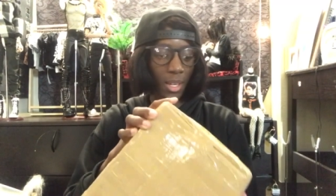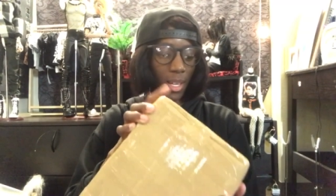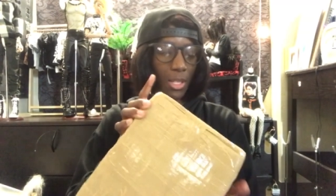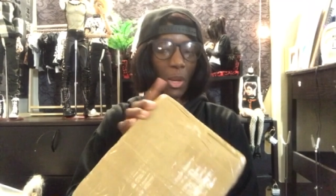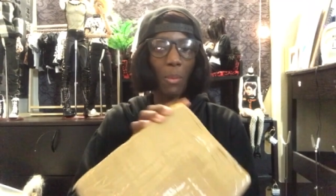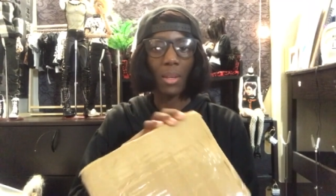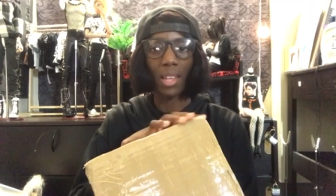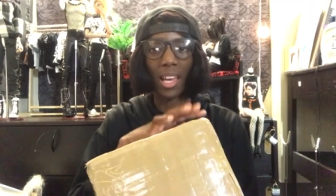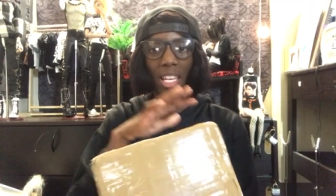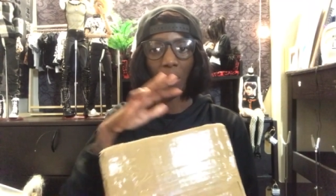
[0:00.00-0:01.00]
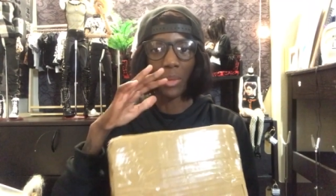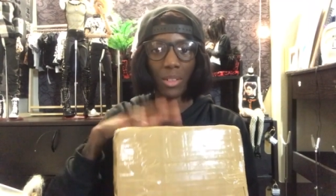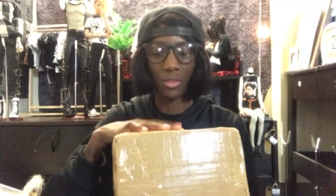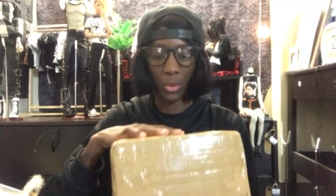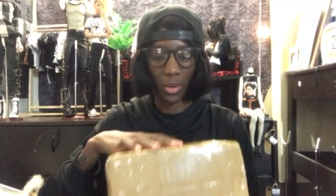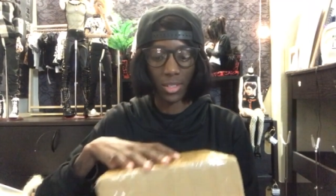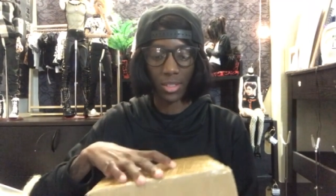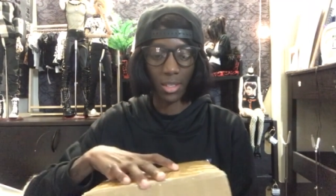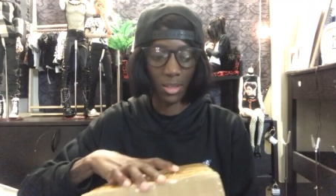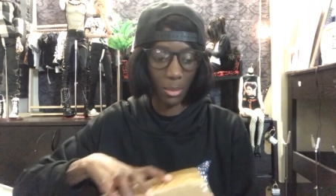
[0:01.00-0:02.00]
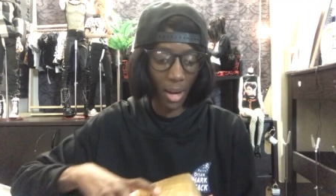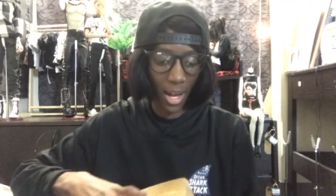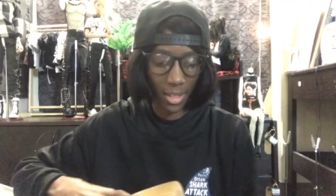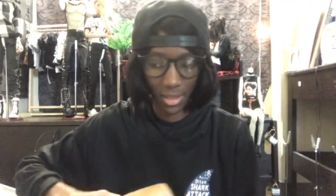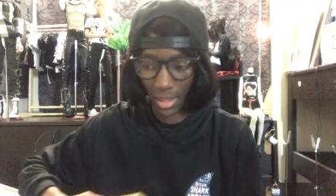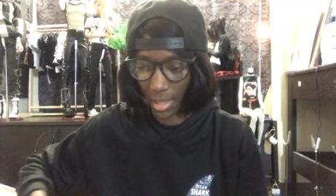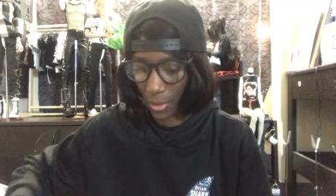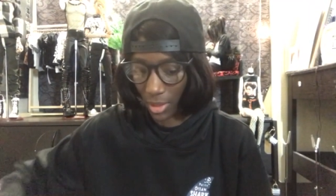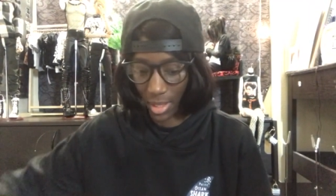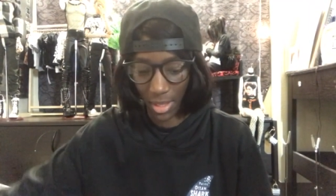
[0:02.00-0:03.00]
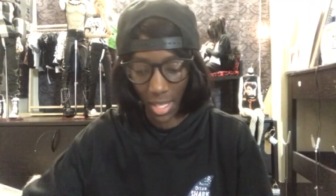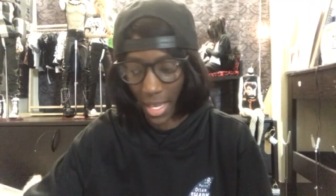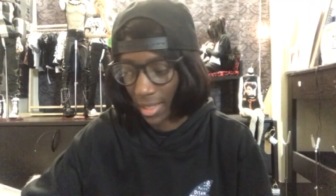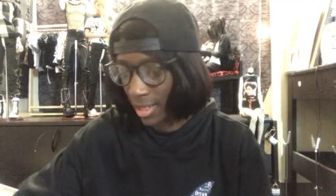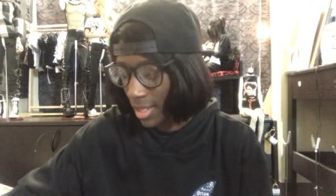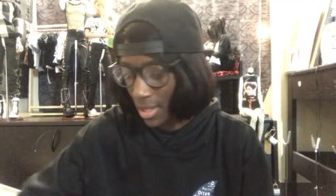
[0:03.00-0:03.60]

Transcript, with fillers: he told me that he reinforced the box and everything inside.